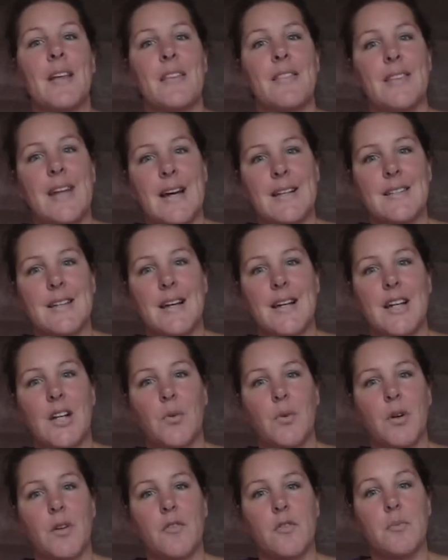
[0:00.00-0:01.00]
that's not going
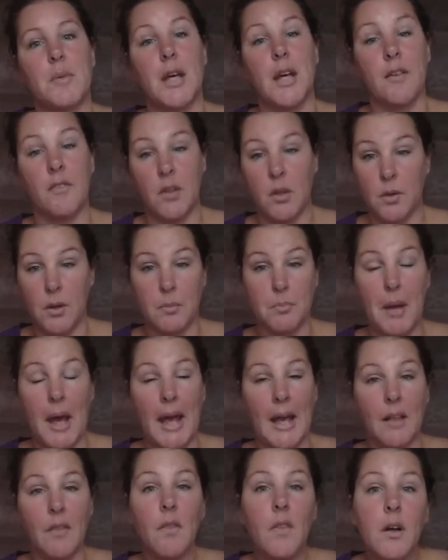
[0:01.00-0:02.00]
to work for me. If you can
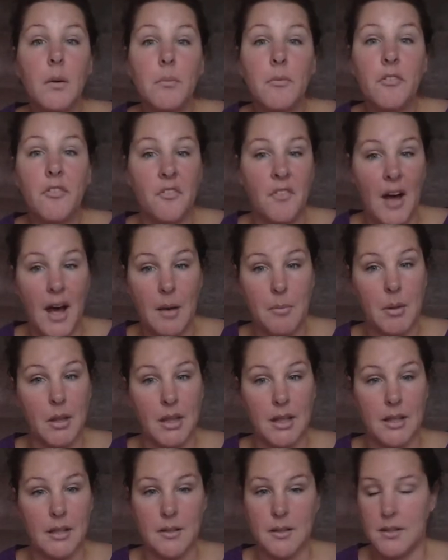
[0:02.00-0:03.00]
paint them,
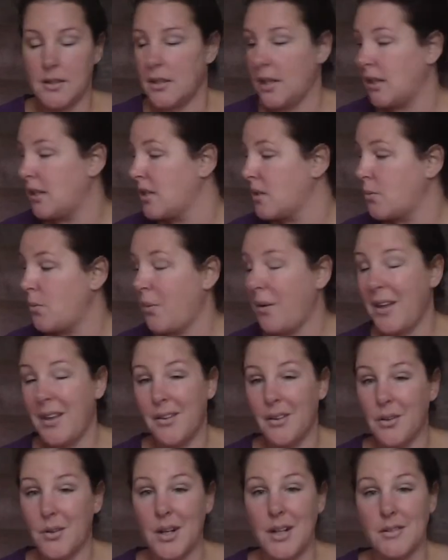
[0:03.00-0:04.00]
fabulous. Like, this would probably
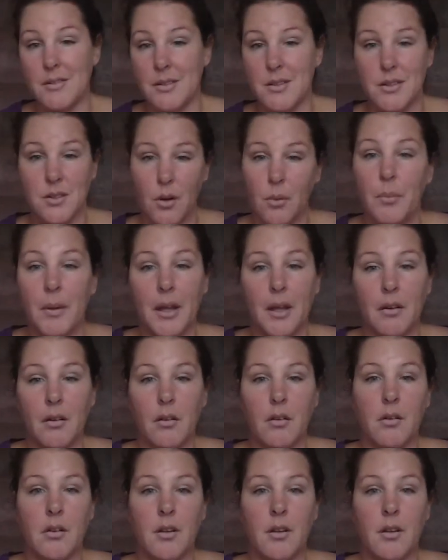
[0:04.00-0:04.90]
look great as a snowman.